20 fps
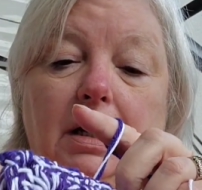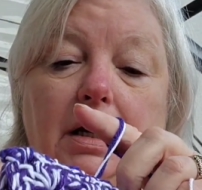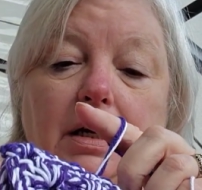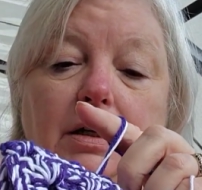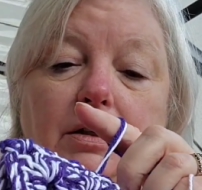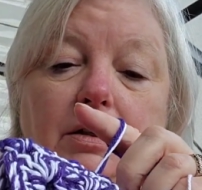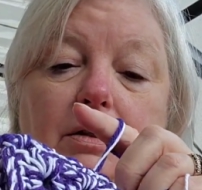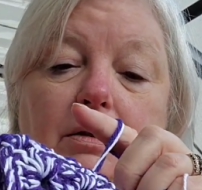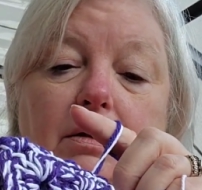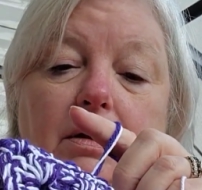
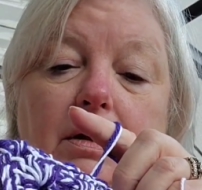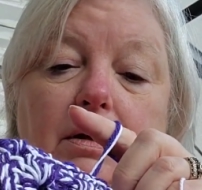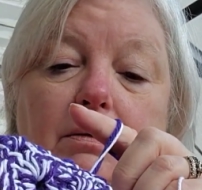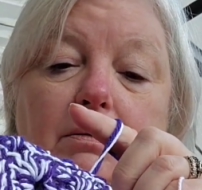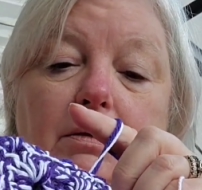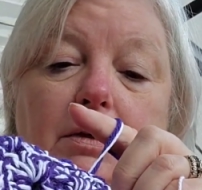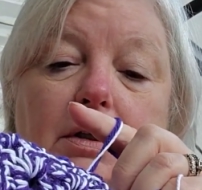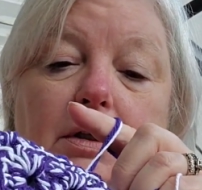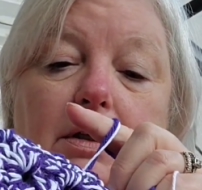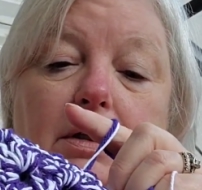I do that
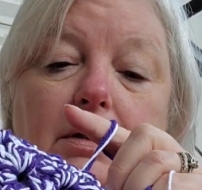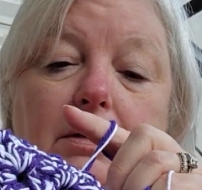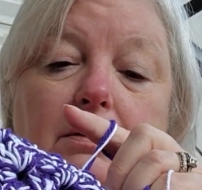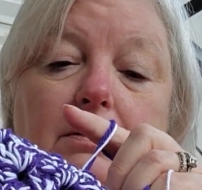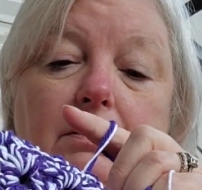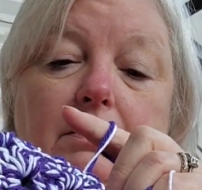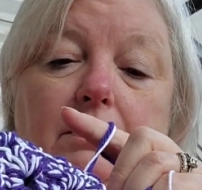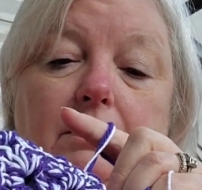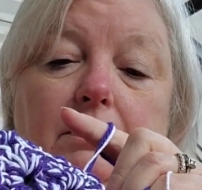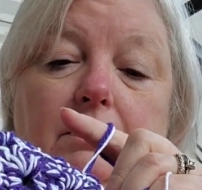when I
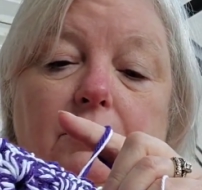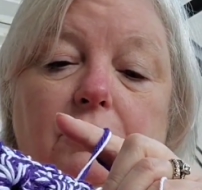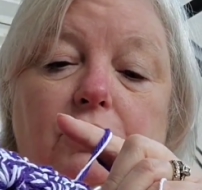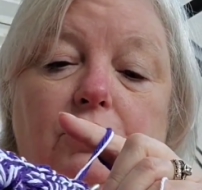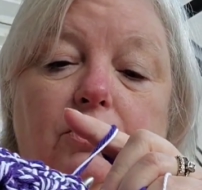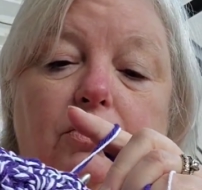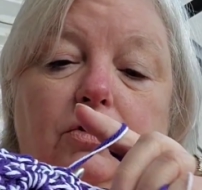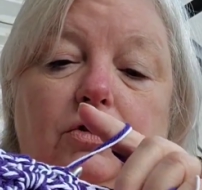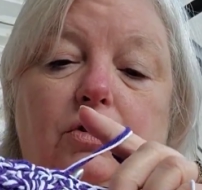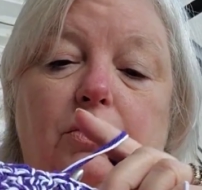
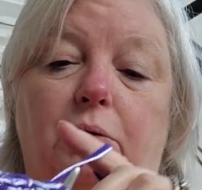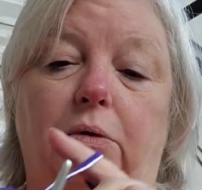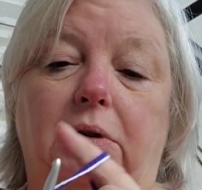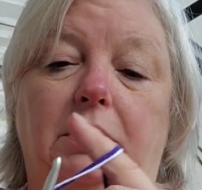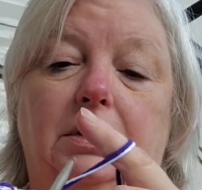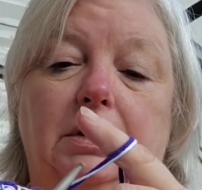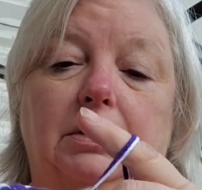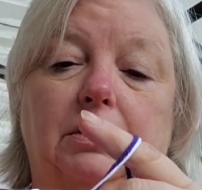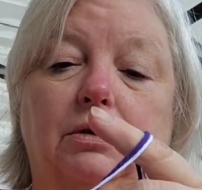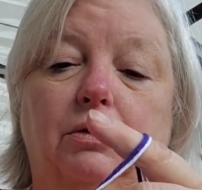do a
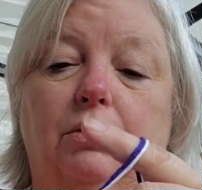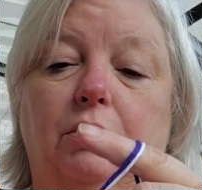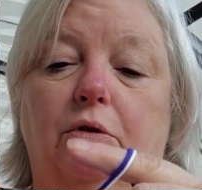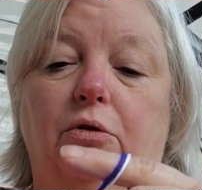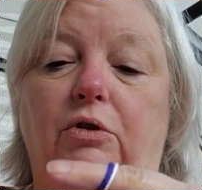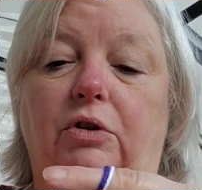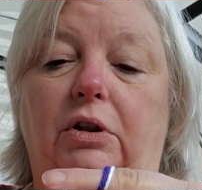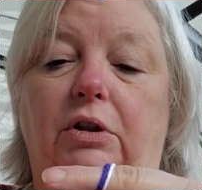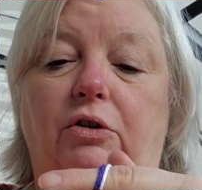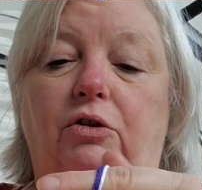single
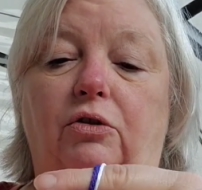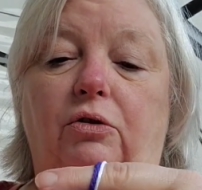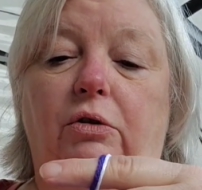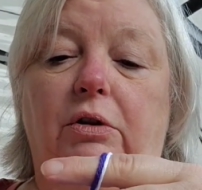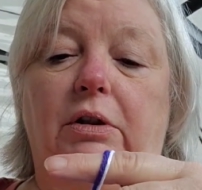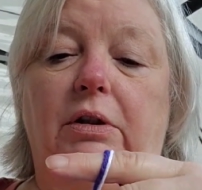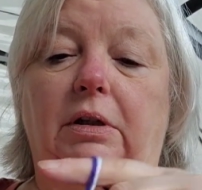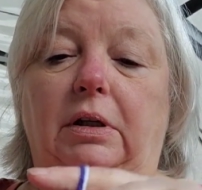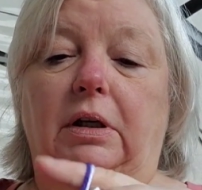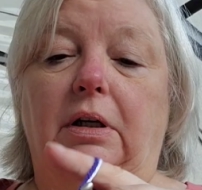crochet
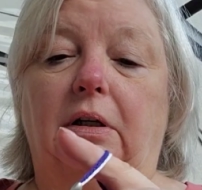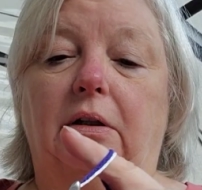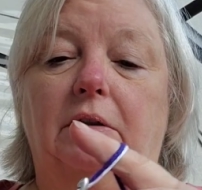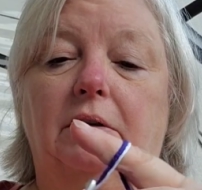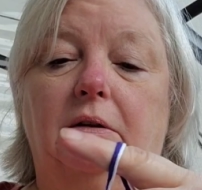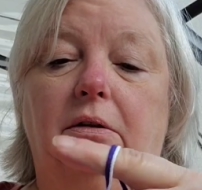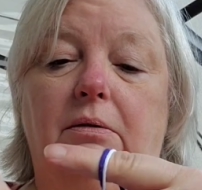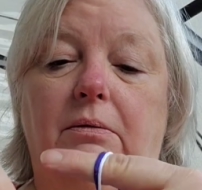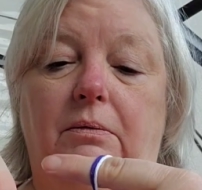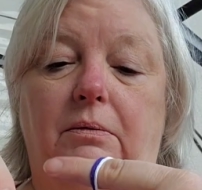join on
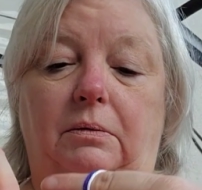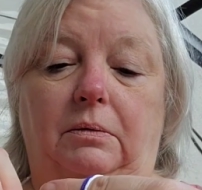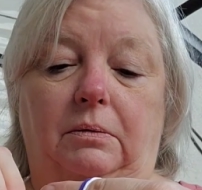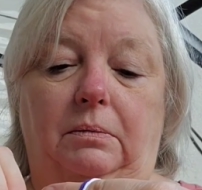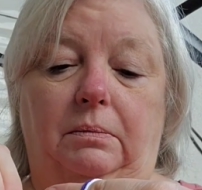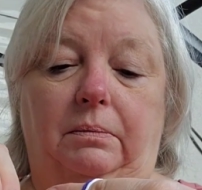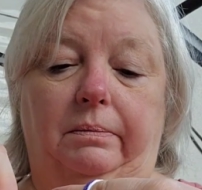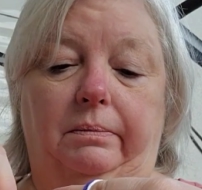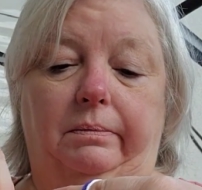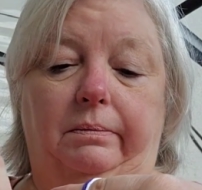
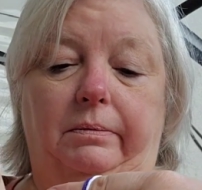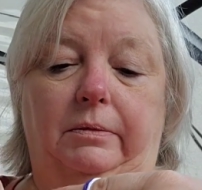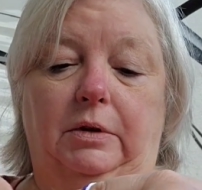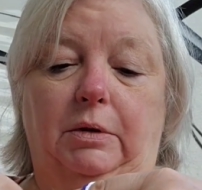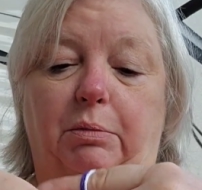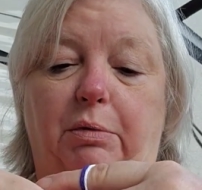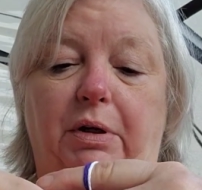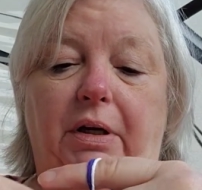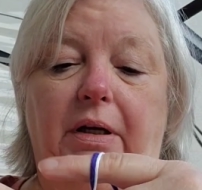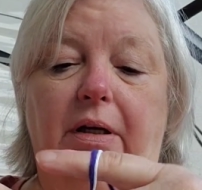
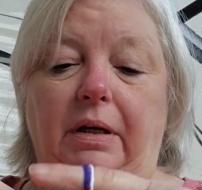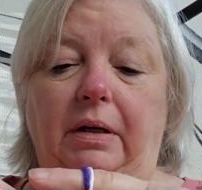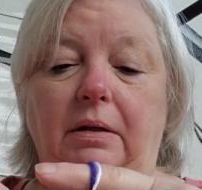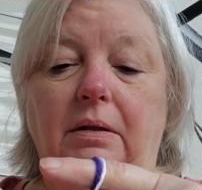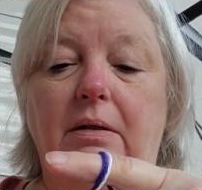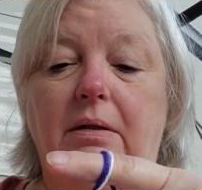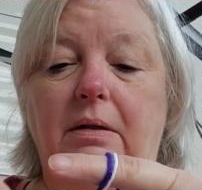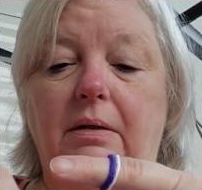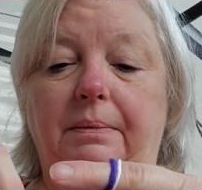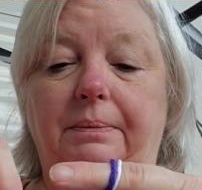the
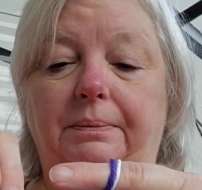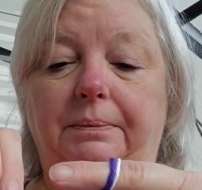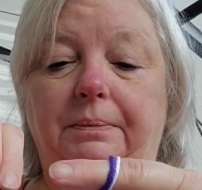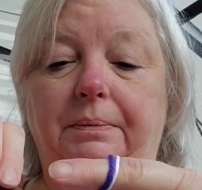blankets.